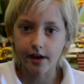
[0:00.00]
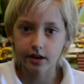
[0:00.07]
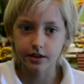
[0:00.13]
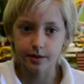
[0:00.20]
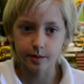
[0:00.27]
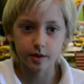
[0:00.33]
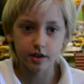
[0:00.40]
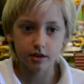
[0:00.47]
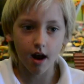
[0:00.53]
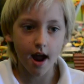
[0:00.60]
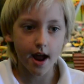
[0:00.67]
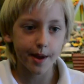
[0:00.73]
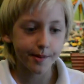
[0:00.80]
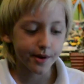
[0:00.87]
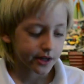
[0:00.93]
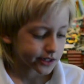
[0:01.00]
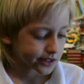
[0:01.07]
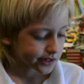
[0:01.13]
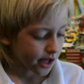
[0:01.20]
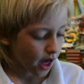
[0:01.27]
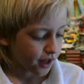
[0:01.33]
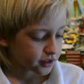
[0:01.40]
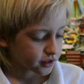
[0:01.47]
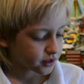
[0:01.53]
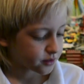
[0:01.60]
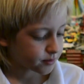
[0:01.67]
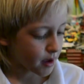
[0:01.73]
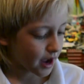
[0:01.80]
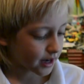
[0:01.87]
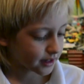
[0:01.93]
subscribe,
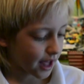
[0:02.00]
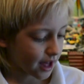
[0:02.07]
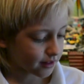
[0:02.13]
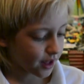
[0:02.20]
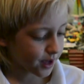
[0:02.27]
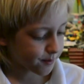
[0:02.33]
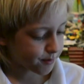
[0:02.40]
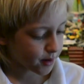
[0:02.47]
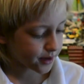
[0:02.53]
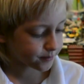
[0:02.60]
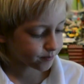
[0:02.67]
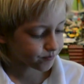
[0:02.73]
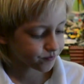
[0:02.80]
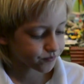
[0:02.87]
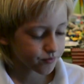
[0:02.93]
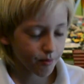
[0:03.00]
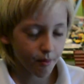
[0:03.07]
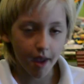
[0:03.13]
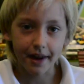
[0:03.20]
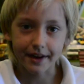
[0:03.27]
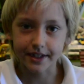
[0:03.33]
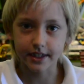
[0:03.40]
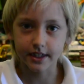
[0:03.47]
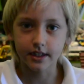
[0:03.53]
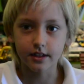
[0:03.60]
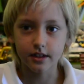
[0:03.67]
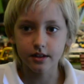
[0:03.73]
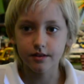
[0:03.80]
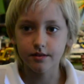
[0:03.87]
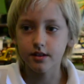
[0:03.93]
smack that like button,
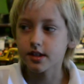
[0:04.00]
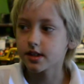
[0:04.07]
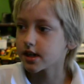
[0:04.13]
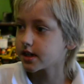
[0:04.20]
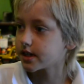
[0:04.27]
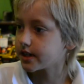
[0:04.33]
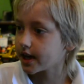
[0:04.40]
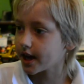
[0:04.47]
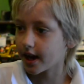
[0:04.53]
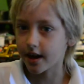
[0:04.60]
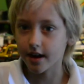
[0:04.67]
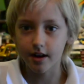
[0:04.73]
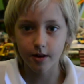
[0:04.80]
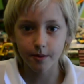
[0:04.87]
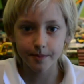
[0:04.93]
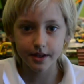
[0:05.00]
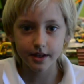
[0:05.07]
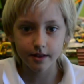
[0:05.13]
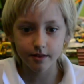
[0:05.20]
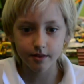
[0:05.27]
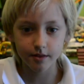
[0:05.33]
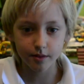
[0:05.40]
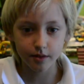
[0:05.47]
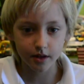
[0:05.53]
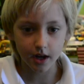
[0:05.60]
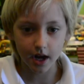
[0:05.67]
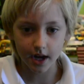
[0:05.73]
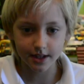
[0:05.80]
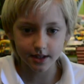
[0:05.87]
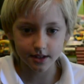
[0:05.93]
and yeah, hope you
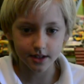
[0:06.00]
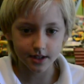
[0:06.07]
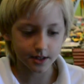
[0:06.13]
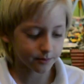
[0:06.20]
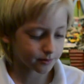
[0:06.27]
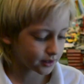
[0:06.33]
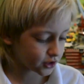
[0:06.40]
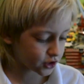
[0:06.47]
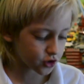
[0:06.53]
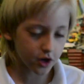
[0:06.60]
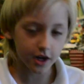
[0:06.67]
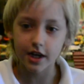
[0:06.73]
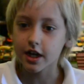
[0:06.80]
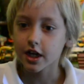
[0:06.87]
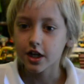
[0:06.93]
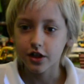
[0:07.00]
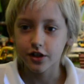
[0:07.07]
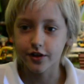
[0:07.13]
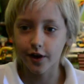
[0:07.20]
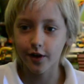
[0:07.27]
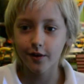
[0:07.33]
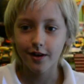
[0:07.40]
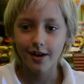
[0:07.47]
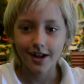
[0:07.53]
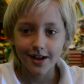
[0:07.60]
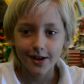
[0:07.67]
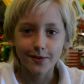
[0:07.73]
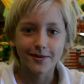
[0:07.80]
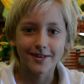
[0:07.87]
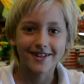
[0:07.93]
guys um, enjoy. So,
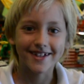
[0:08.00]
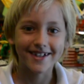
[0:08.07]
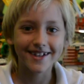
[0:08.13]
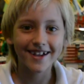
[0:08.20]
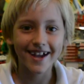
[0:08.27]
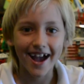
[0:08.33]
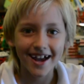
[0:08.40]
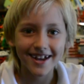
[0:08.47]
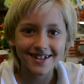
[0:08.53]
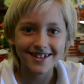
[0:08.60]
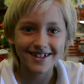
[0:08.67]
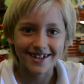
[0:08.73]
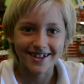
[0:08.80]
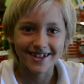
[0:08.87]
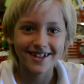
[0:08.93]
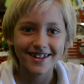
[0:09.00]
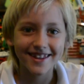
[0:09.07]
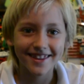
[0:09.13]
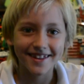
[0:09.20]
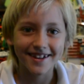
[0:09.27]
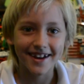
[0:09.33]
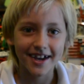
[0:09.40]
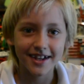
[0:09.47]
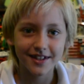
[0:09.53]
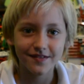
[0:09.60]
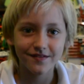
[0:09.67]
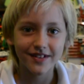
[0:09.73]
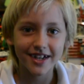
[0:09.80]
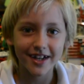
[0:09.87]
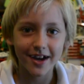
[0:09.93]
we'll see you guys in the next
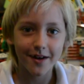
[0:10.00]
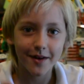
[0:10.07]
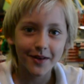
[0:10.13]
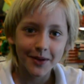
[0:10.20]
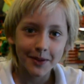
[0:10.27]
video.